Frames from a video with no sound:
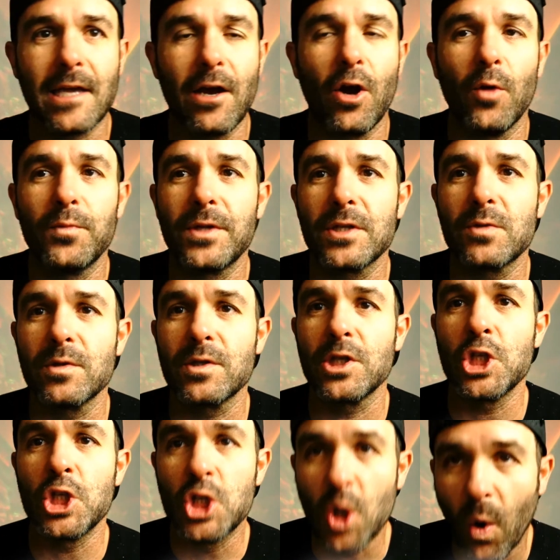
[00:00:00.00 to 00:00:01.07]
I hope this was
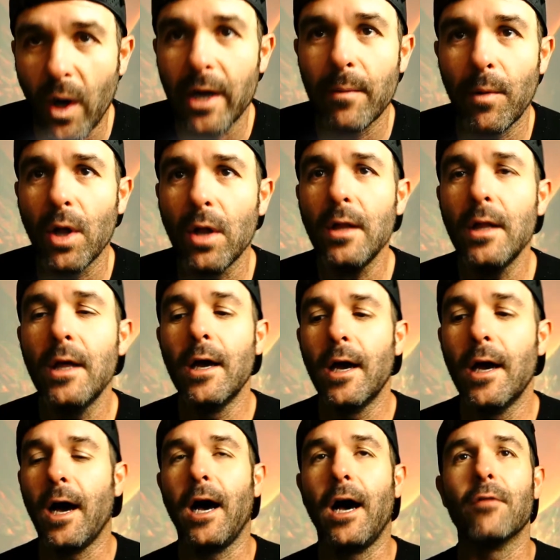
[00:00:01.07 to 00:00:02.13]
enjoyable.
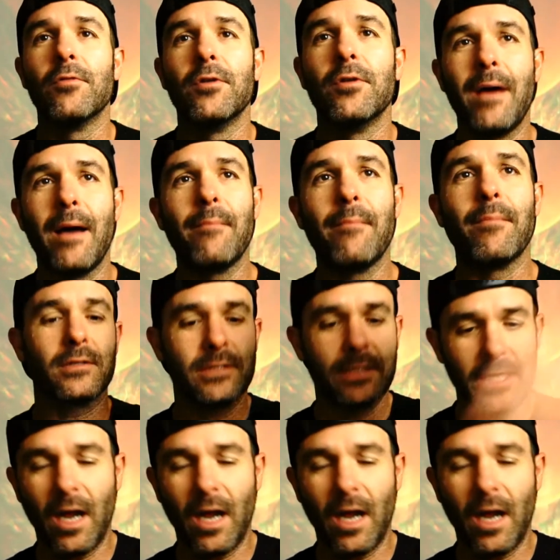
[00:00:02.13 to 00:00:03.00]
Remember, get